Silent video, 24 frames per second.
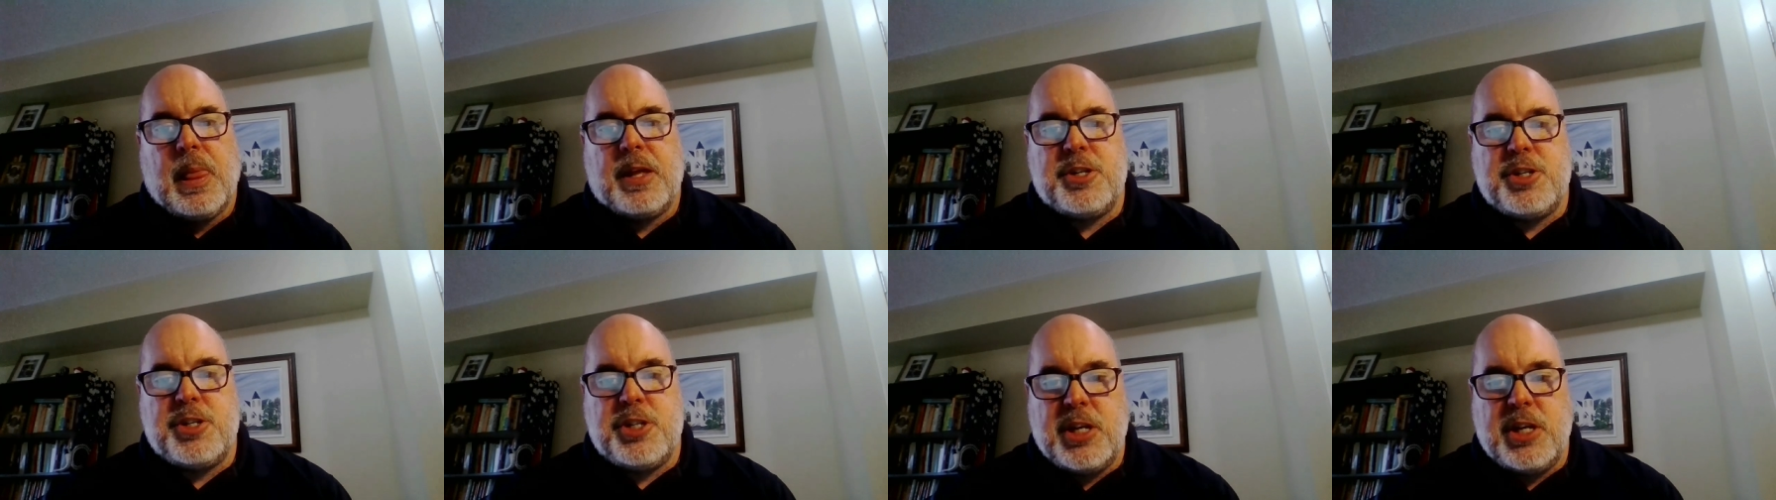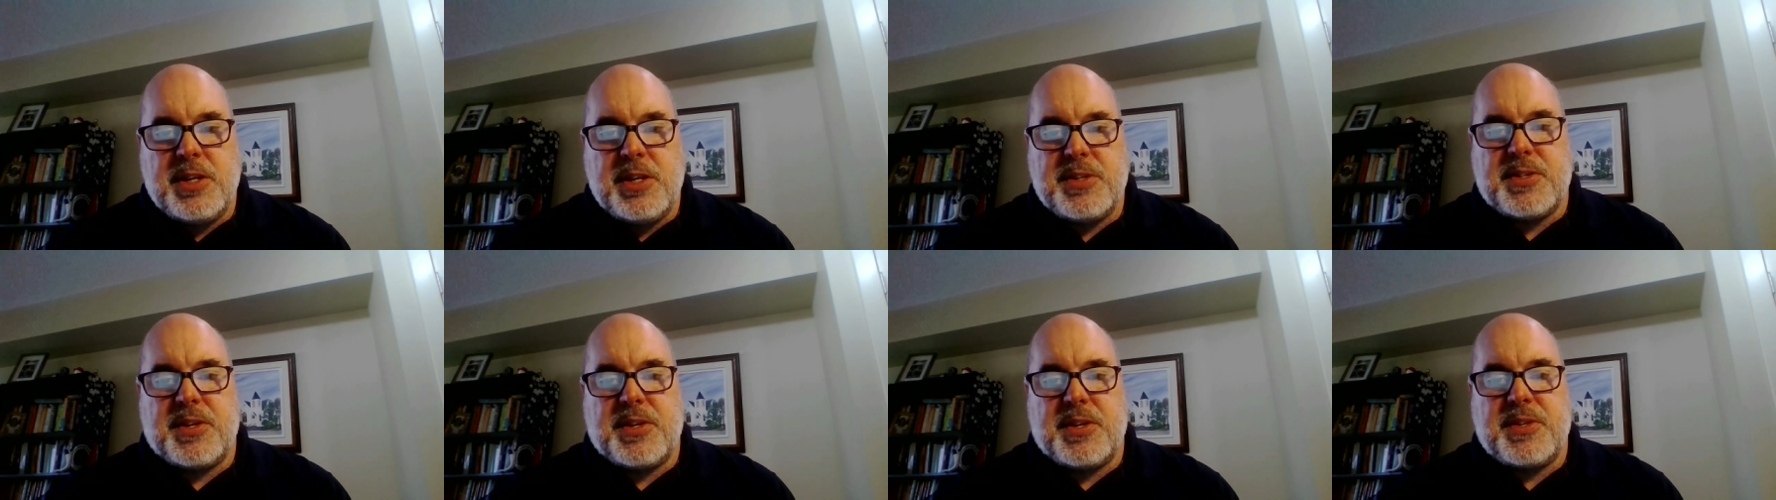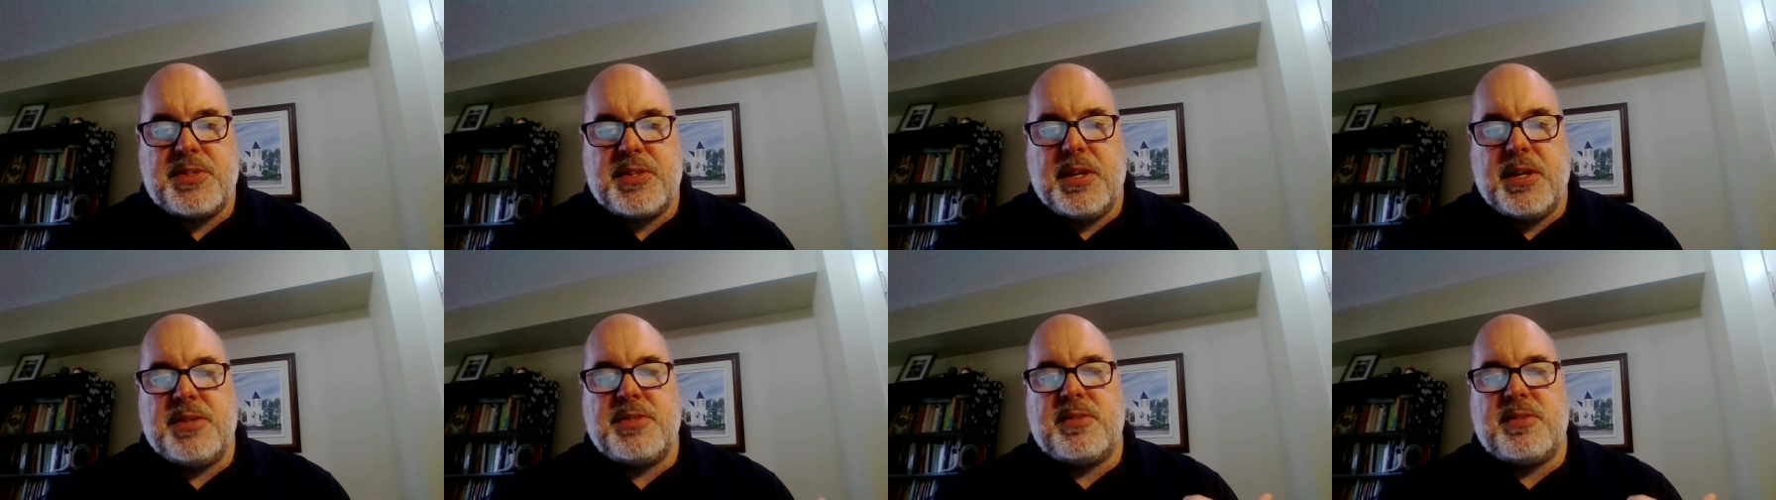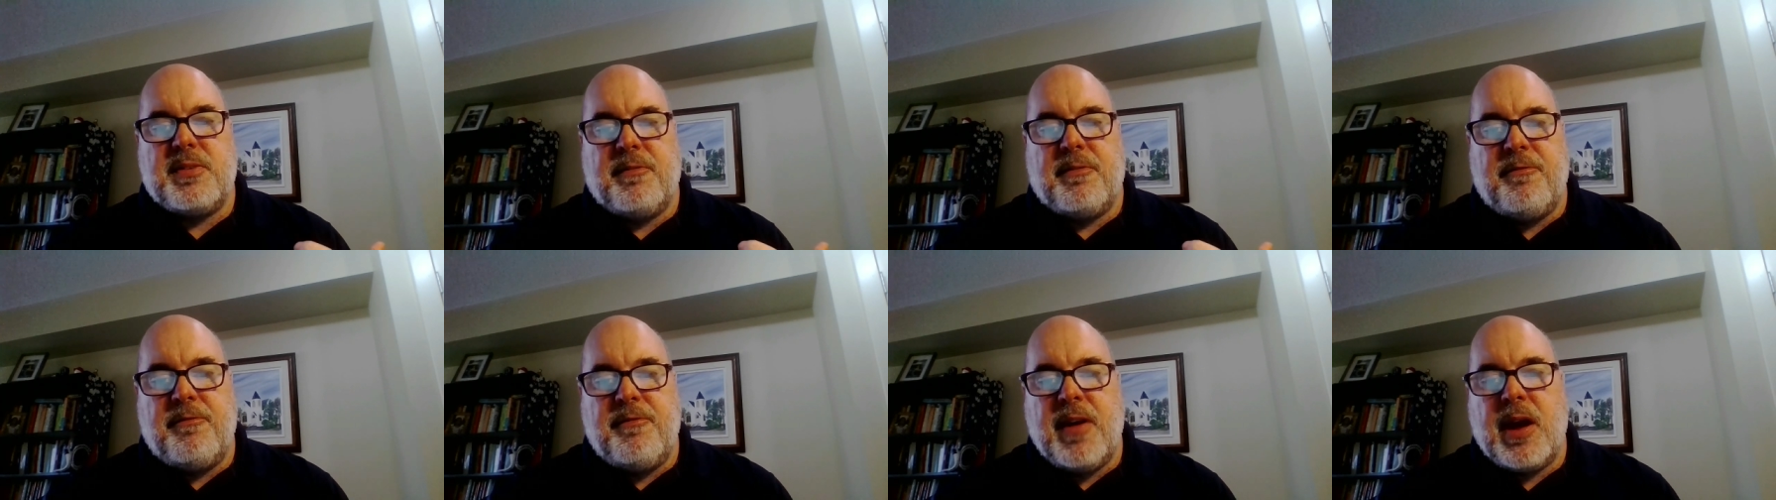Jesus is the
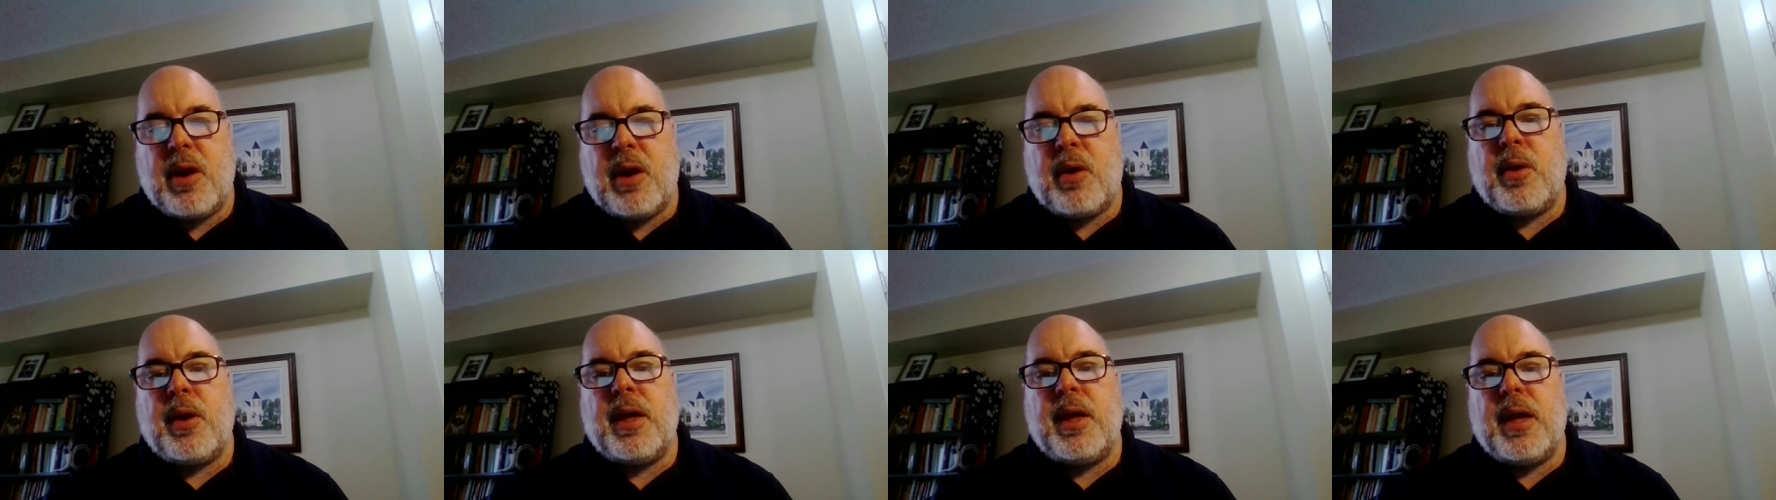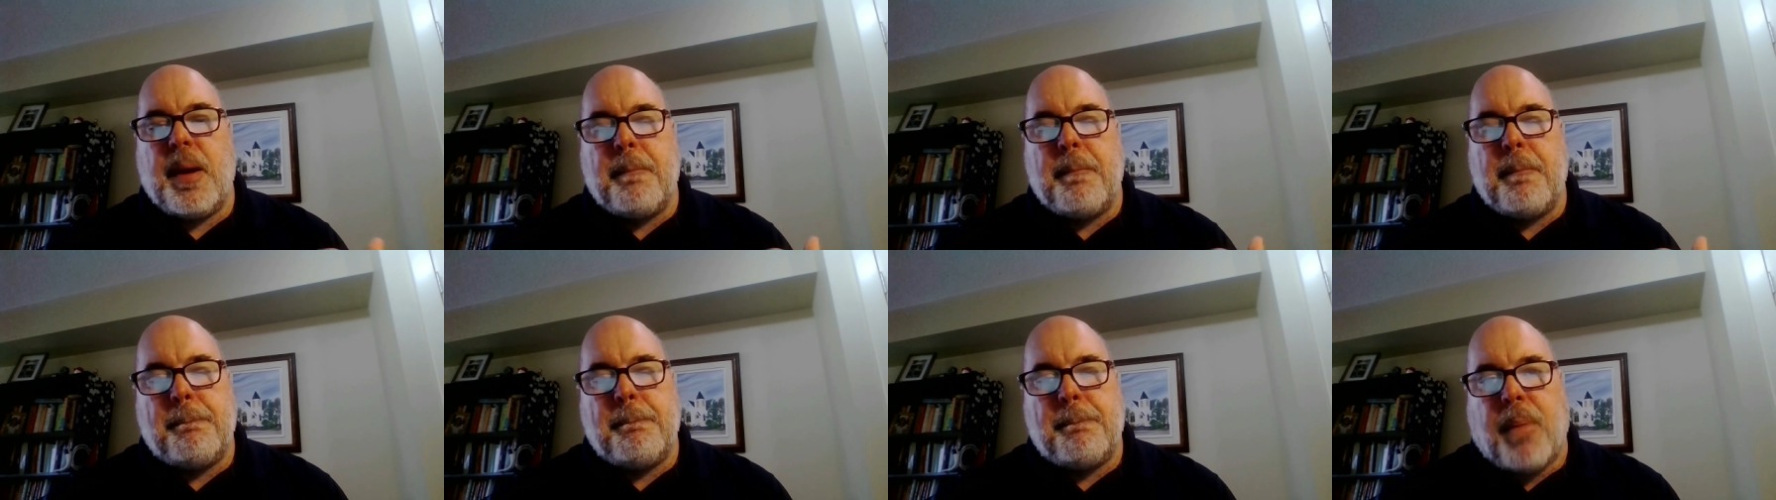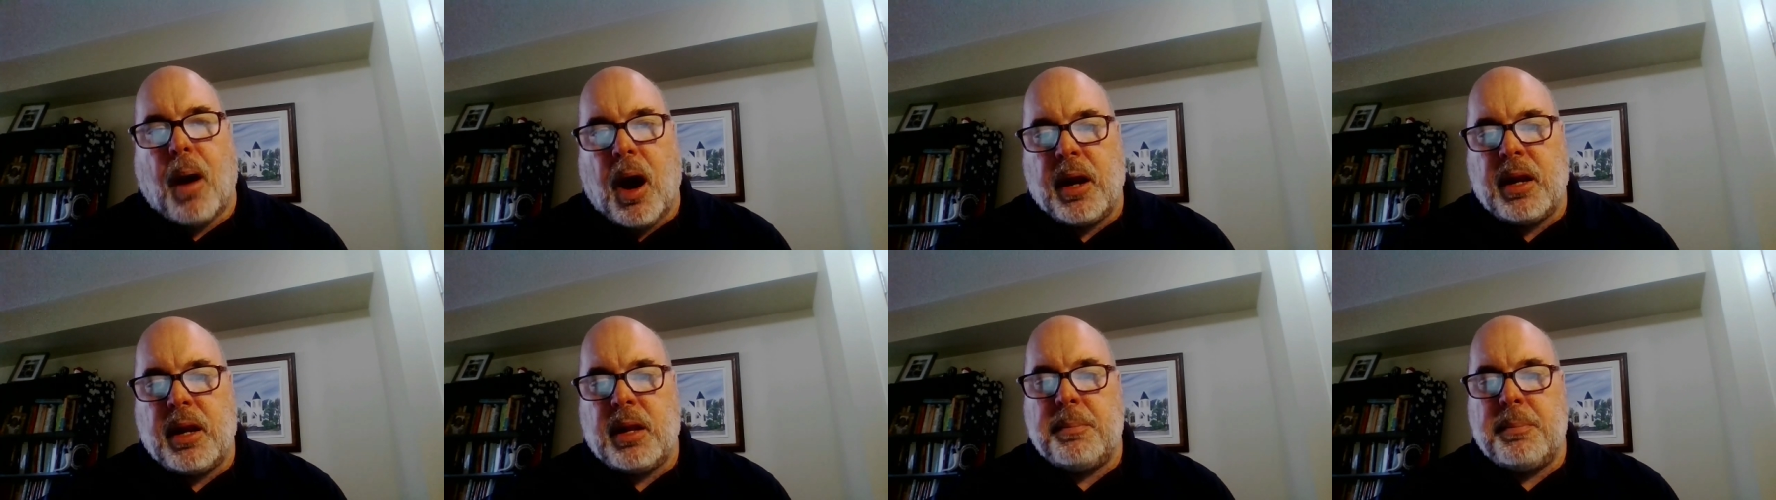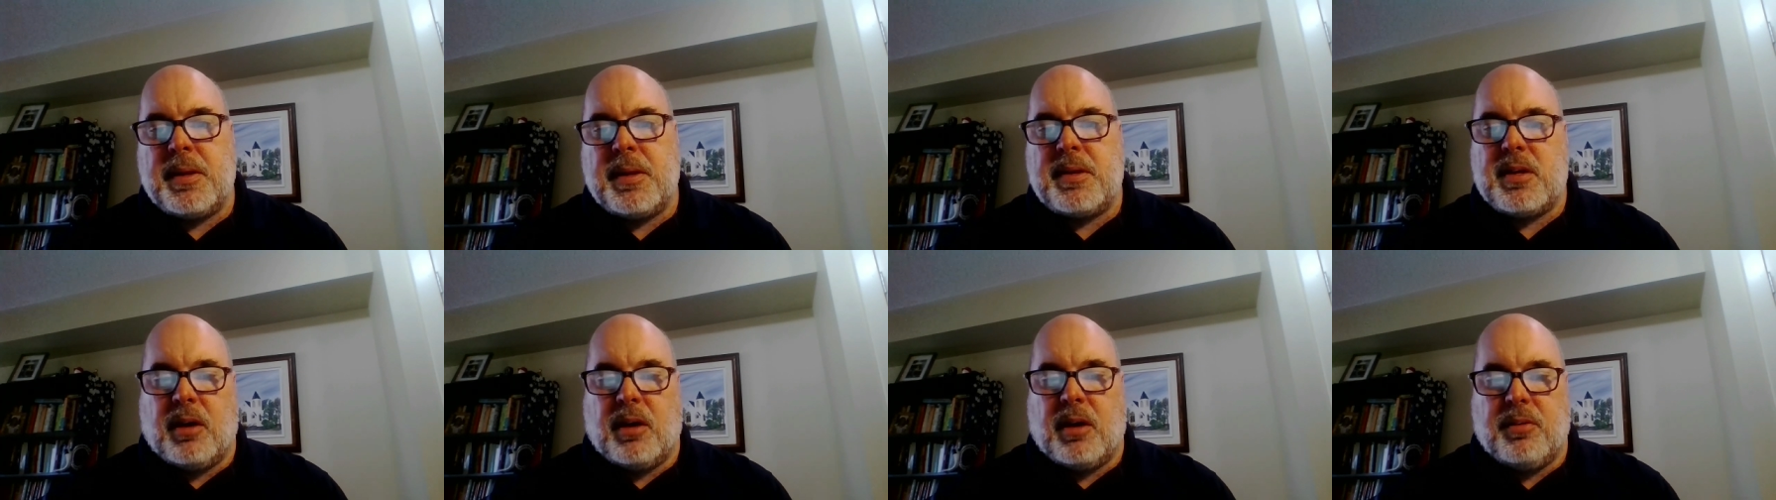very
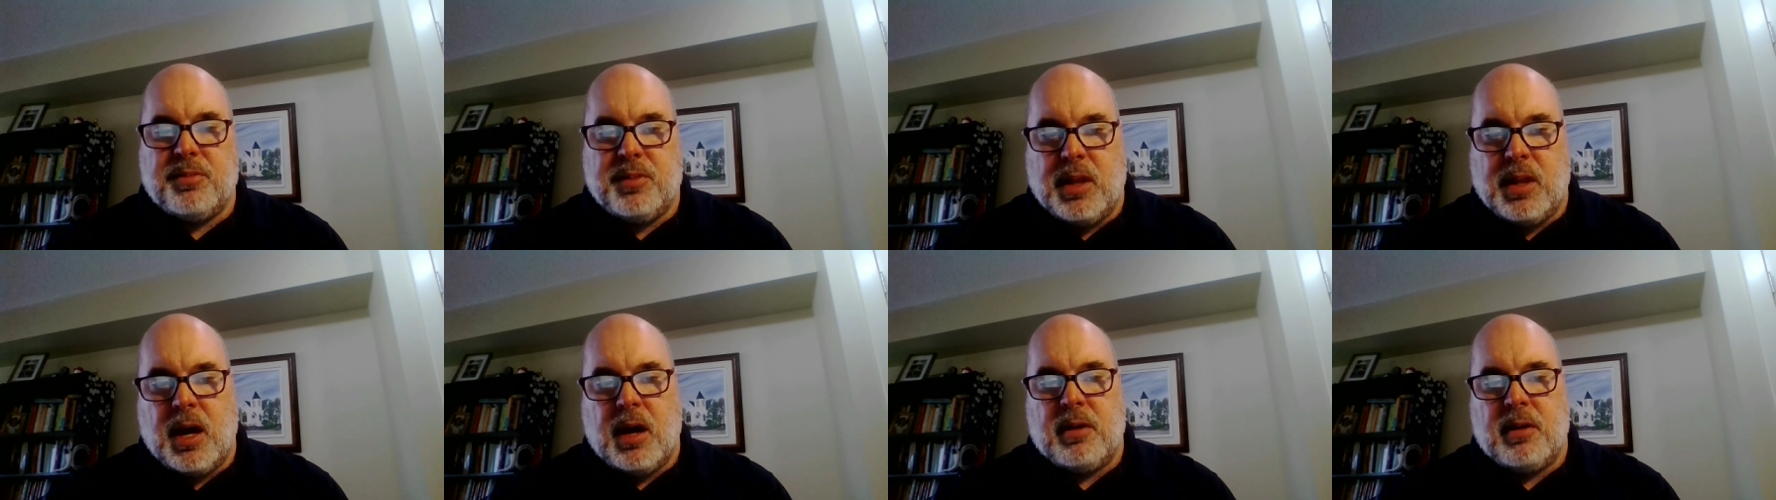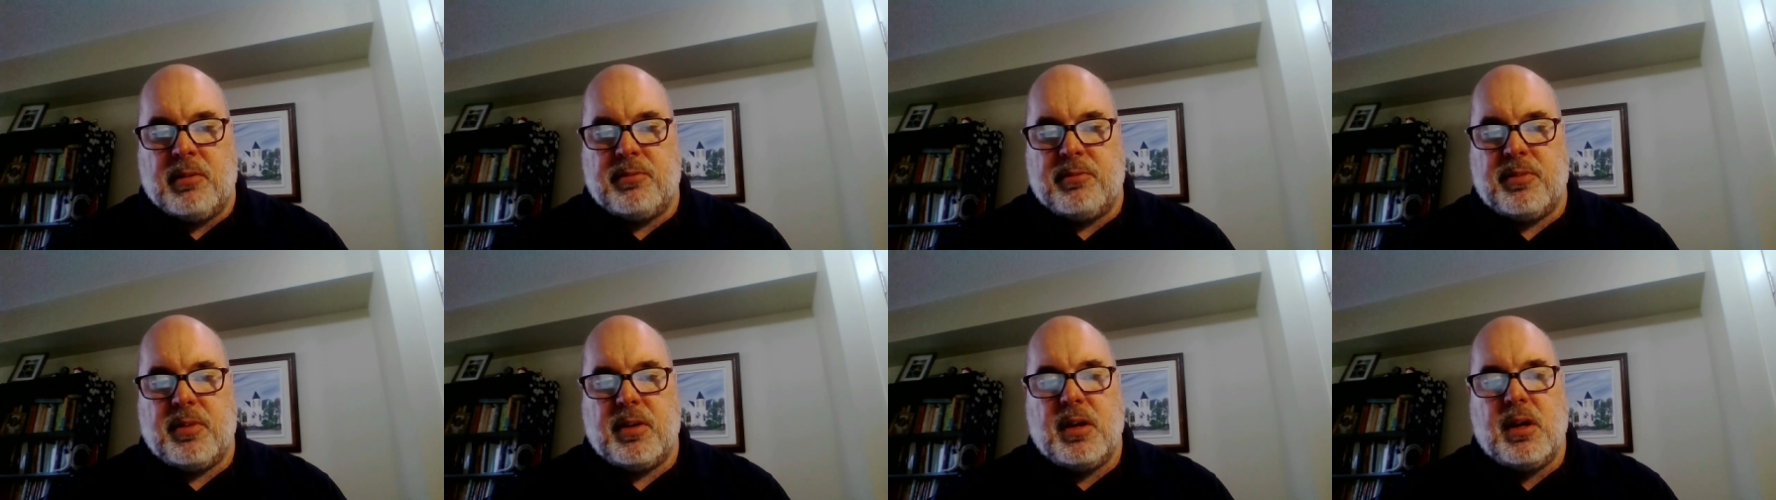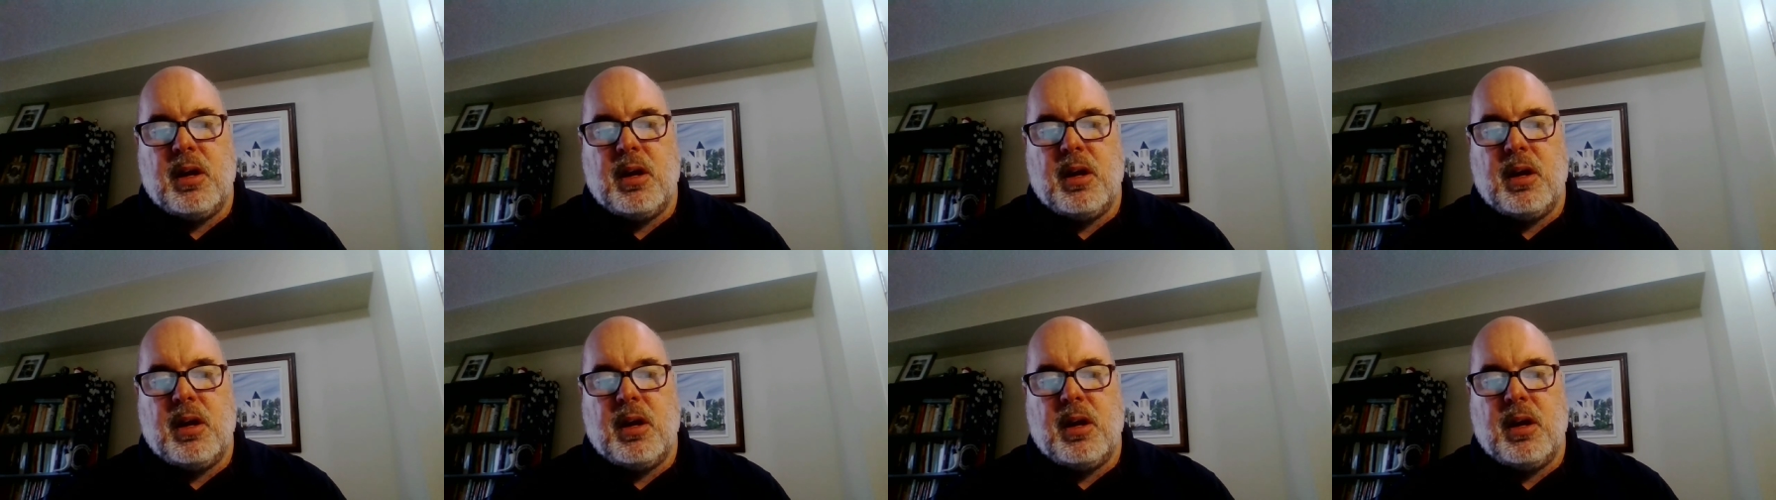embodiment of love,